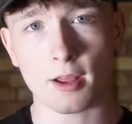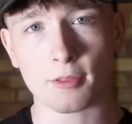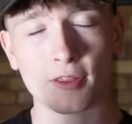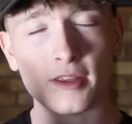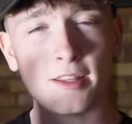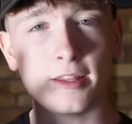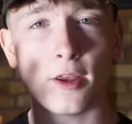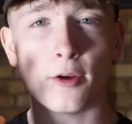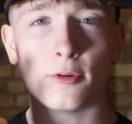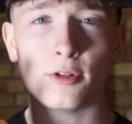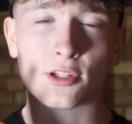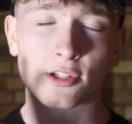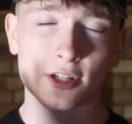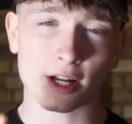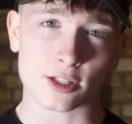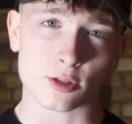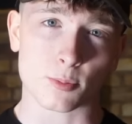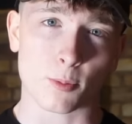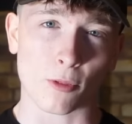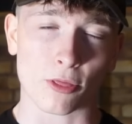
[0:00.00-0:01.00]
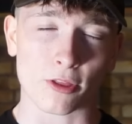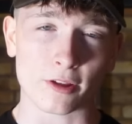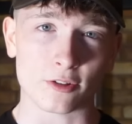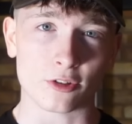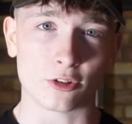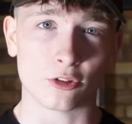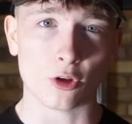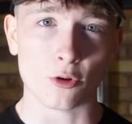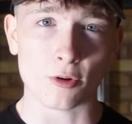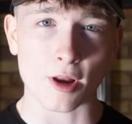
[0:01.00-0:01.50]
I think the only sensible thing
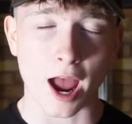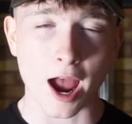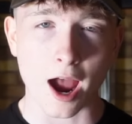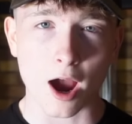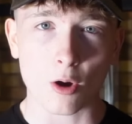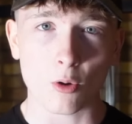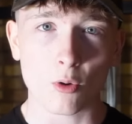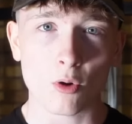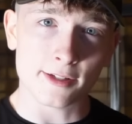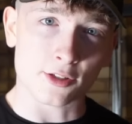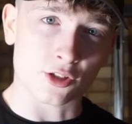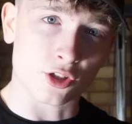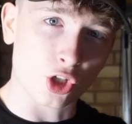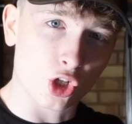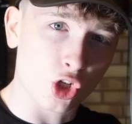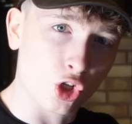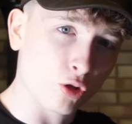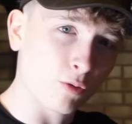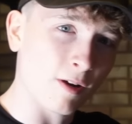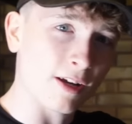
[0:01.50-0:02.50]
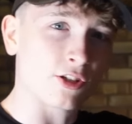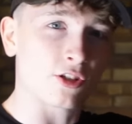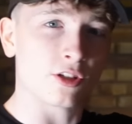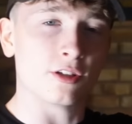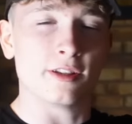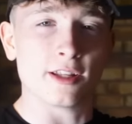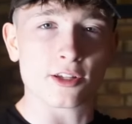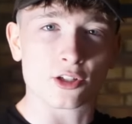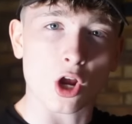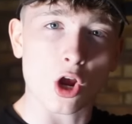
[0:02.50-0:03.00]
to do now is to
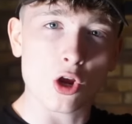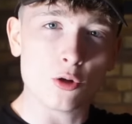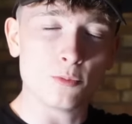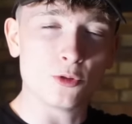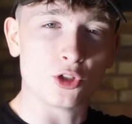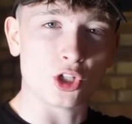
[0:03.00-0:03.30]
christen this home